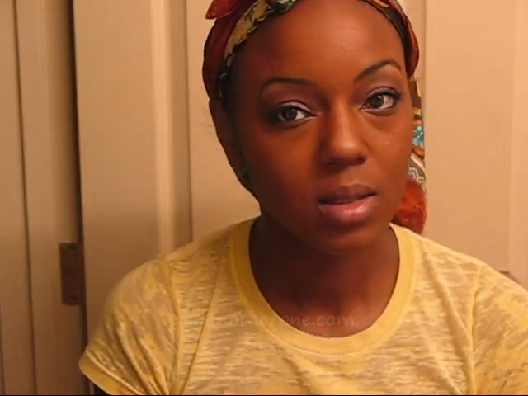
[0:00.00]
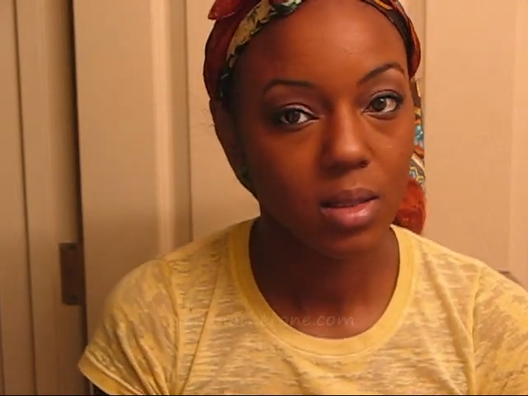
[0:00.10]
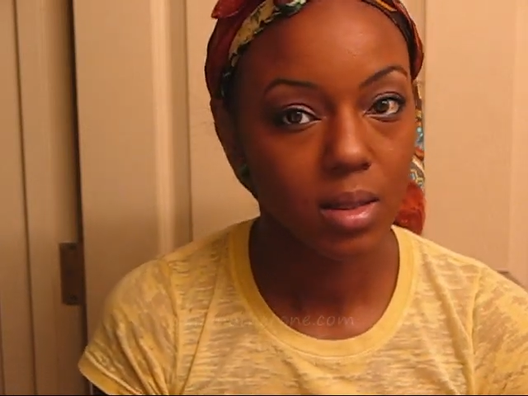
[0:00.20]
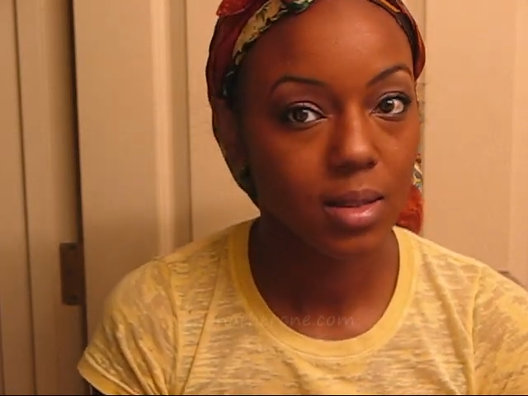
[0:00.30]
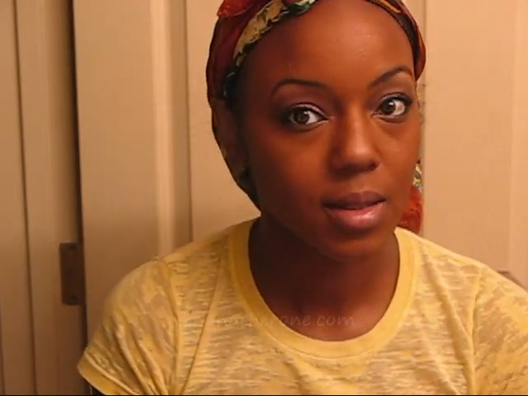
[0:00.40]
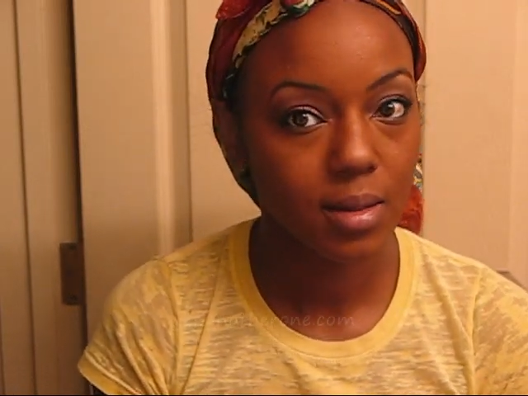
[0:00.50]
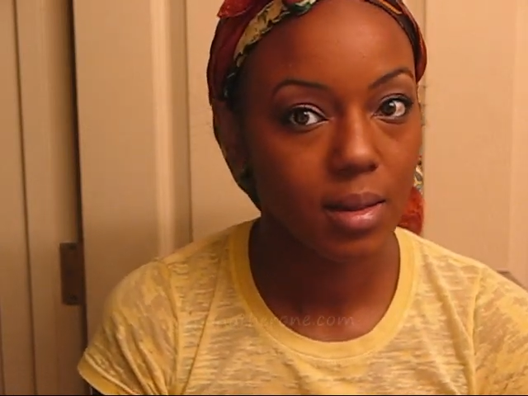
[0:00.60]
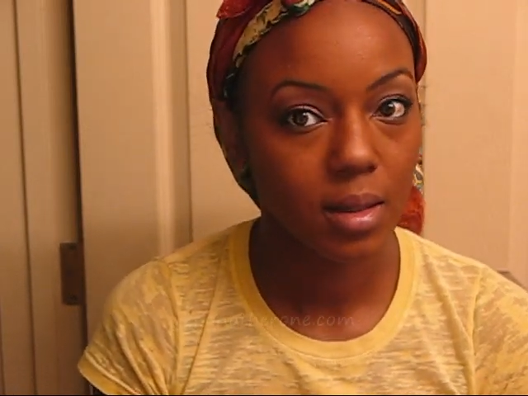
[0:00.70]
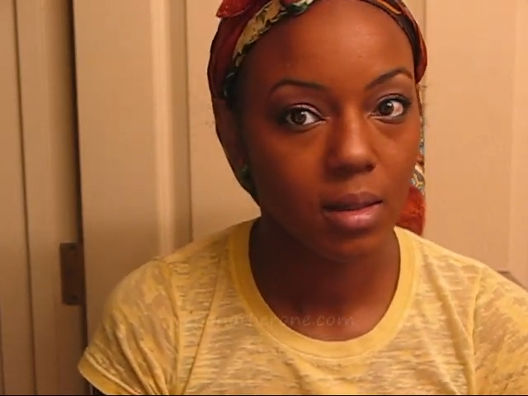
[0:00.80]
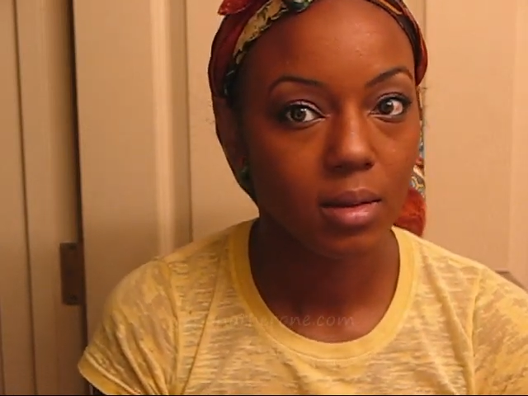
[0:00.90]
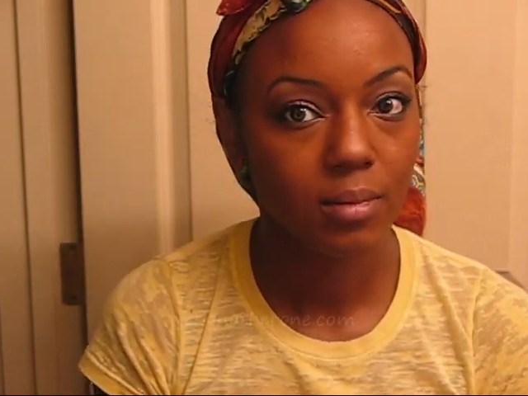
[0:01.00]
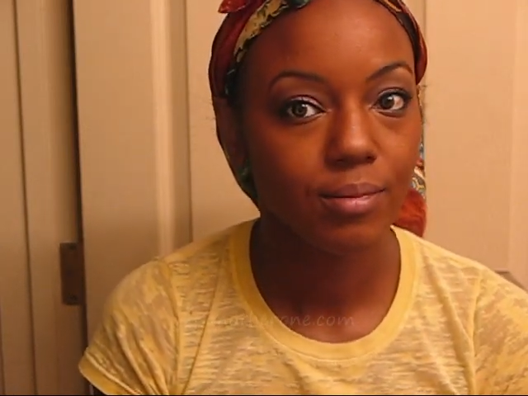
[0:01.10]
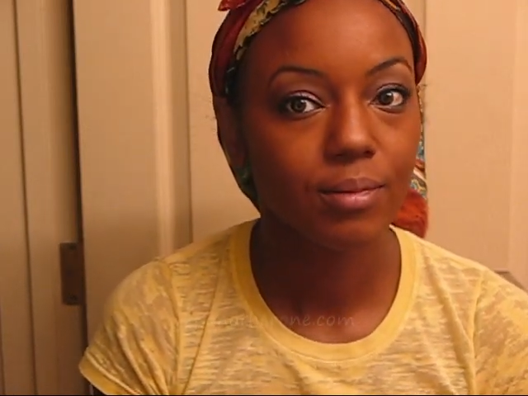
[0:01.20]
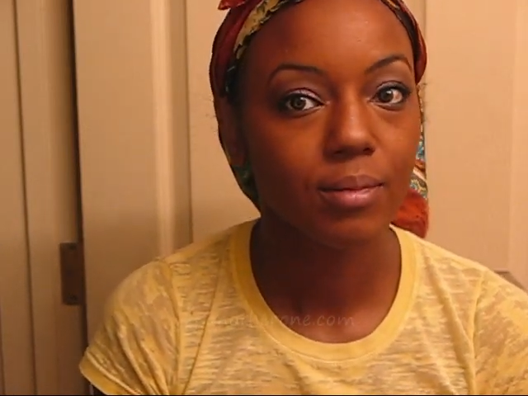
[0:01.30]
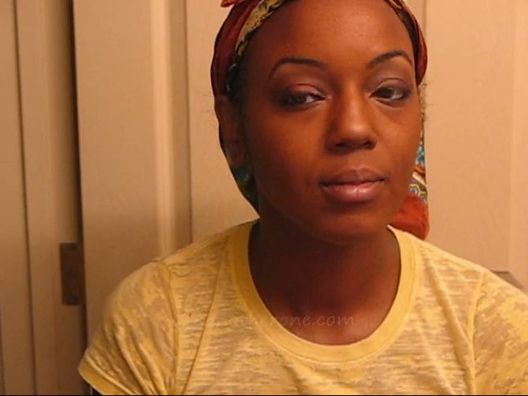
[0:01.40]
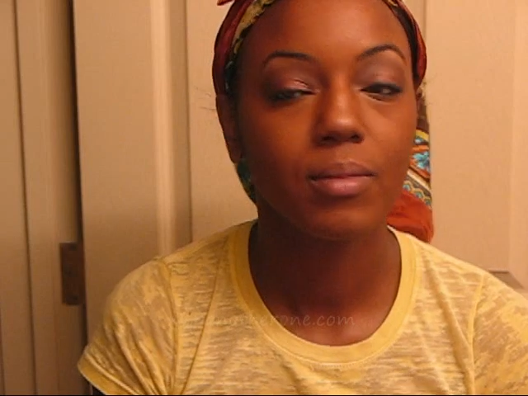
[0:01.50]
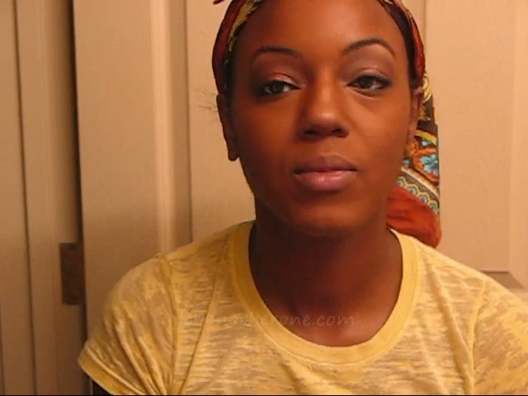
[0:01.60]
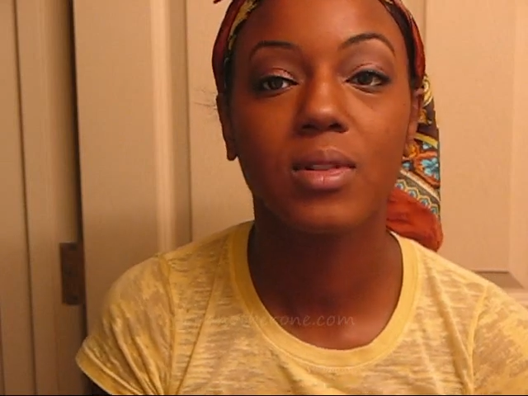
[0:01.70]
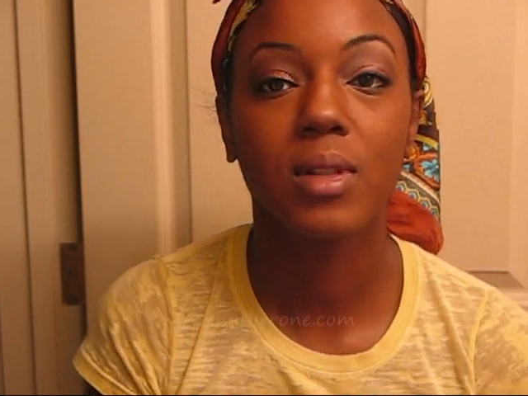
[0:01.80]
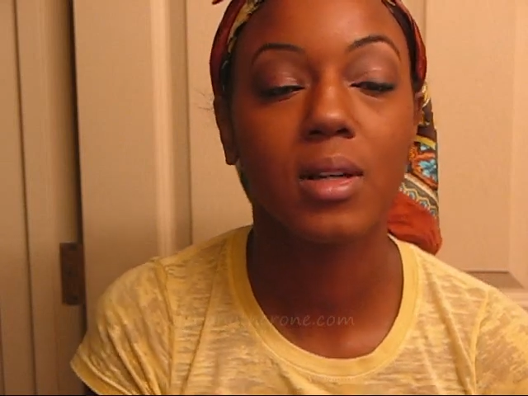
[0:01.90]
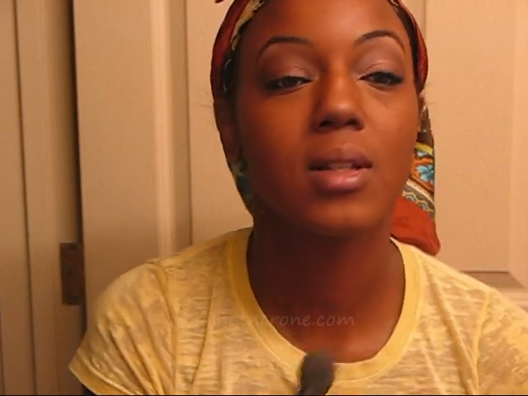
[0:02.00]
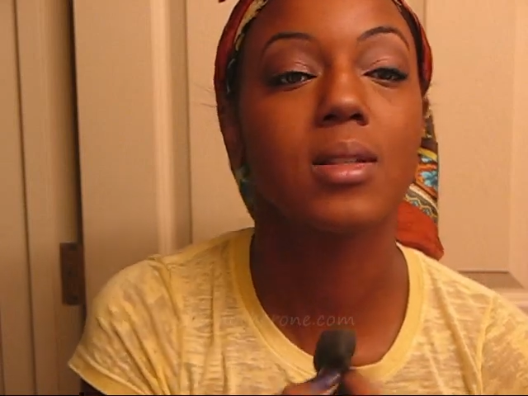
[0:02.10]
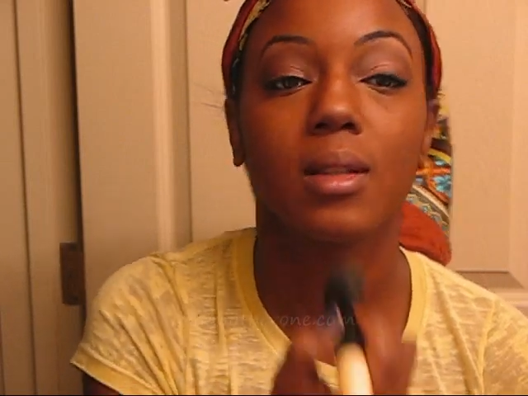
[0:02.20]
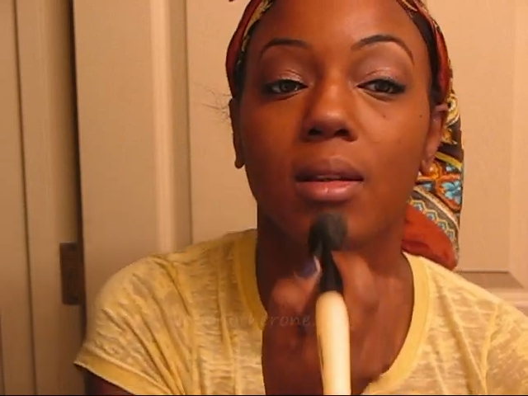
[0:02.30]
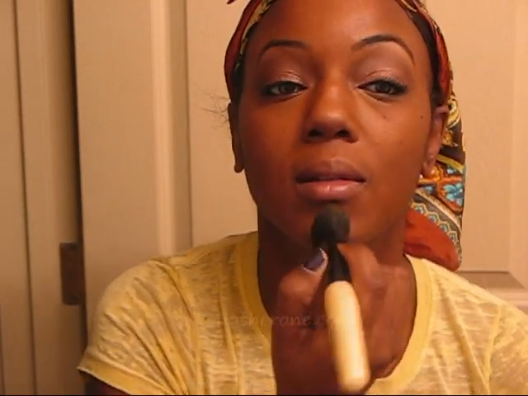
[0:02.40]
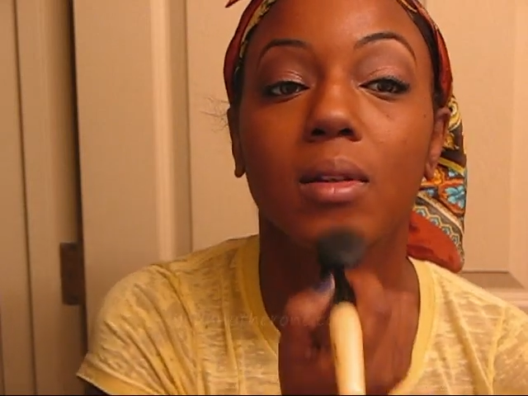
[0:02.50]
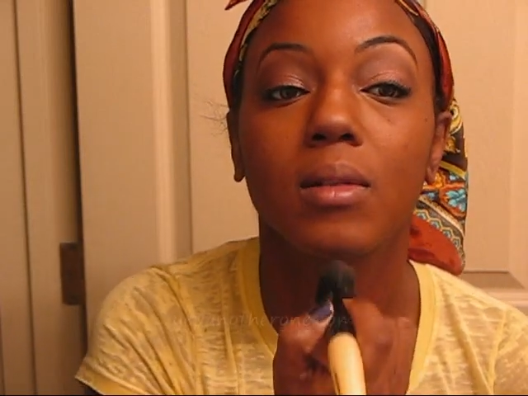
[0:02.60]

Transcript: Seriously, seriously.